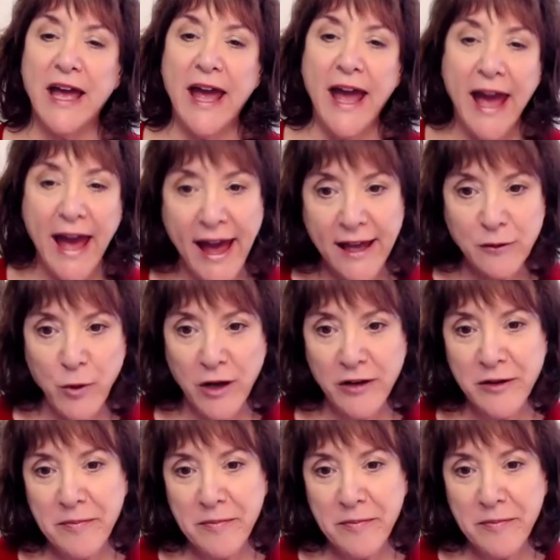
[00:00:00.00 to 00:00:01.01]
And welcome
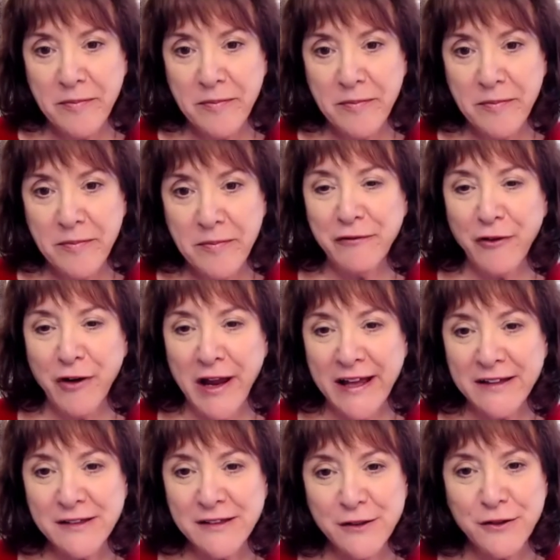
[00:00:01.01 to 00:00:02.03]
back to Hungry for
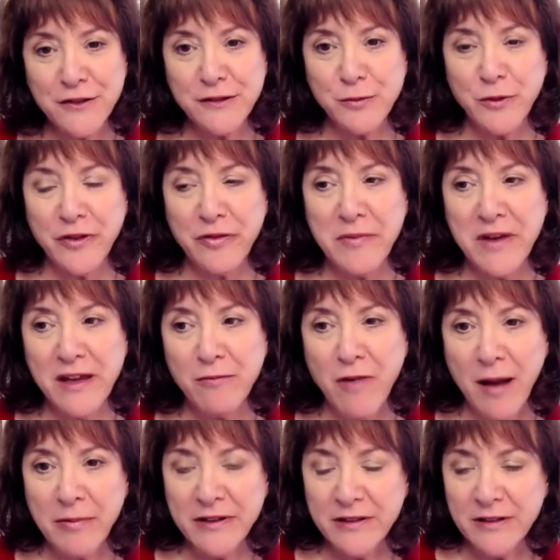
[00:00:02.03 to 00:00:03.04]
Answers with me,
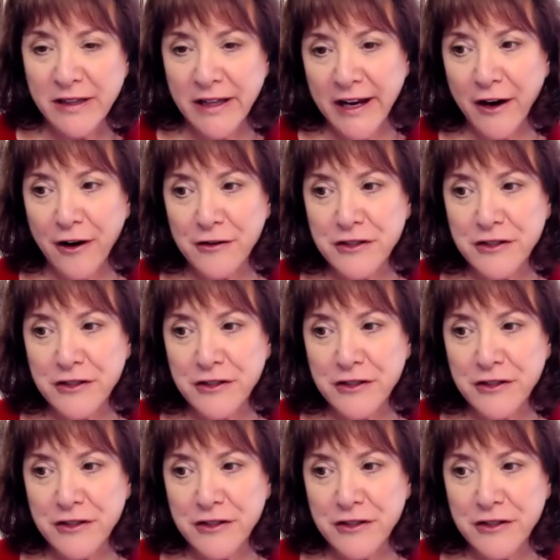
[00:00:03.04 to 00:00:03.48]
Robin Clare.